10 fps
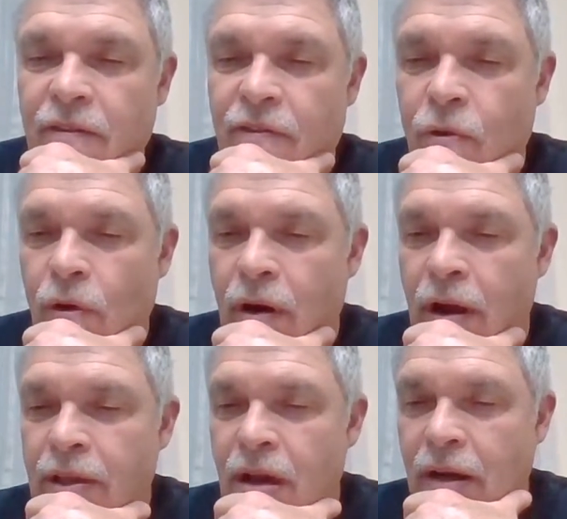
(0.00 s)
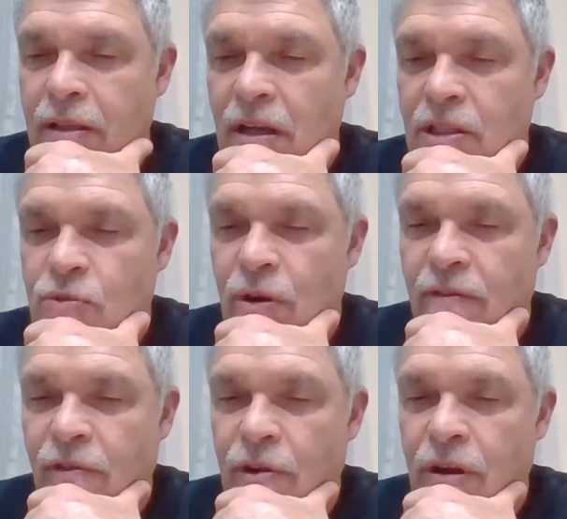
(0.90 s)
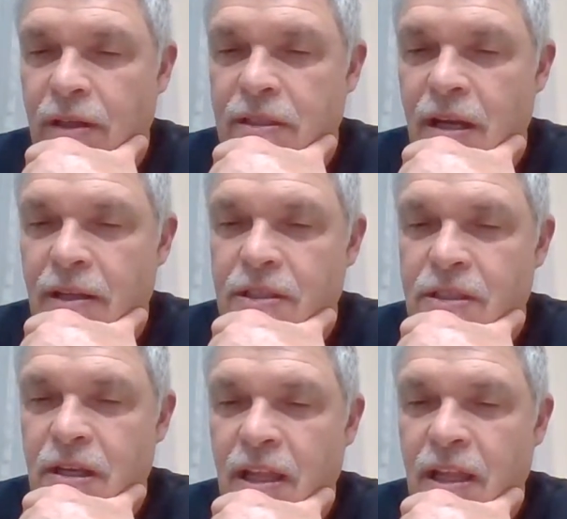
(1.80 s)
for young adults, written for young adults.